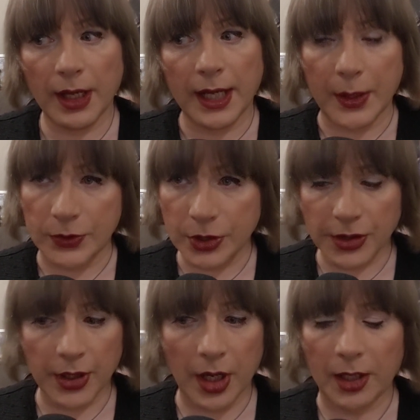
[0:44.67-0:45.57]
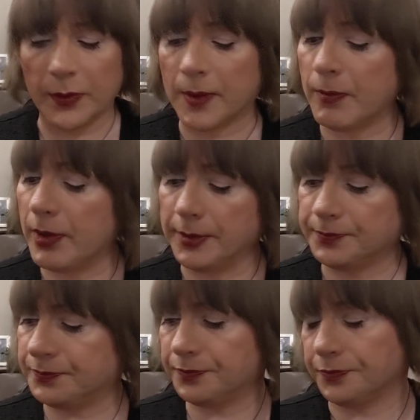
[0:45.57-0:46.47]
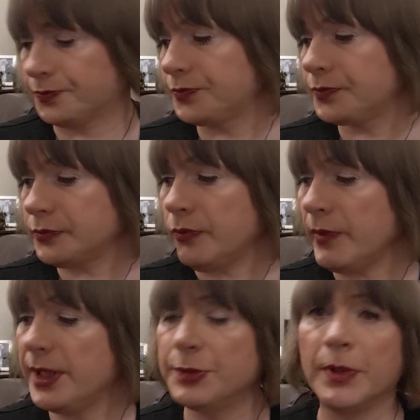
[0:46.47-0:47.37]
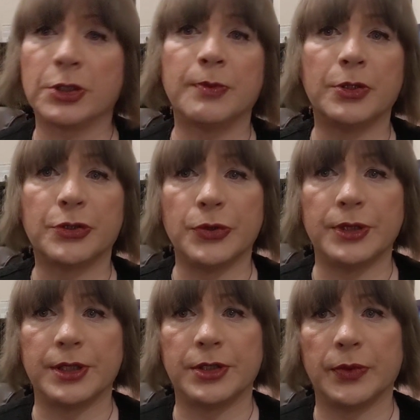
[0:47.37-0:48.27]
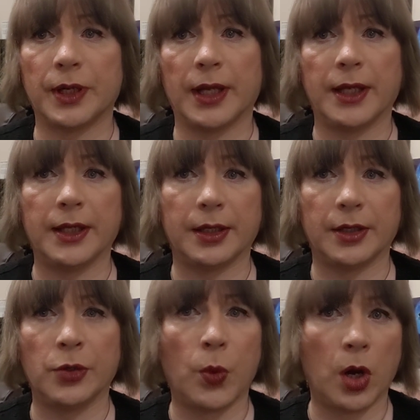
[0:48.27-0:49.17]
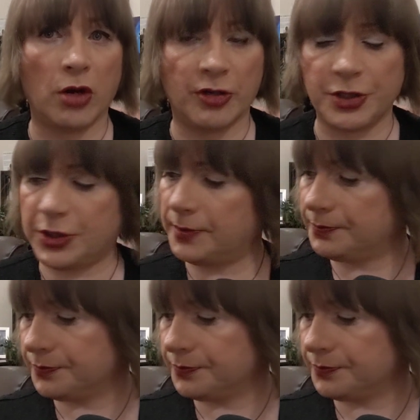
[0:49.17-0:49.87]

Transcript: he was good on Harley Quinn, but he's much more suited doing like a noirish